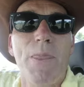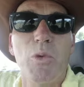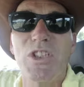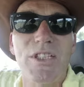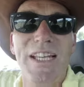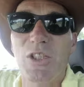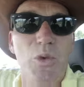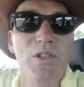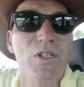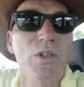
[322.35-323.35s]
which led
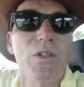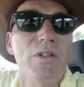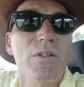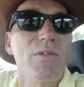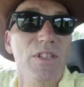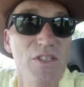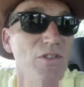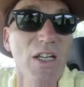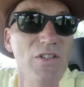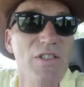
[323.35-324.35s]
to a certain
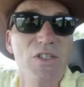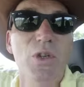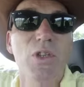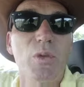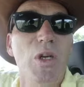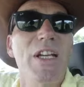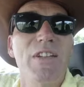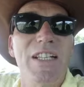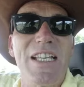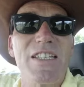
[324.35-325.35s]
distrust, a certain
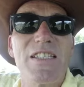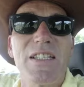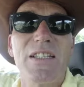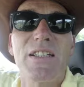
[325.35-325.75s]
wariness,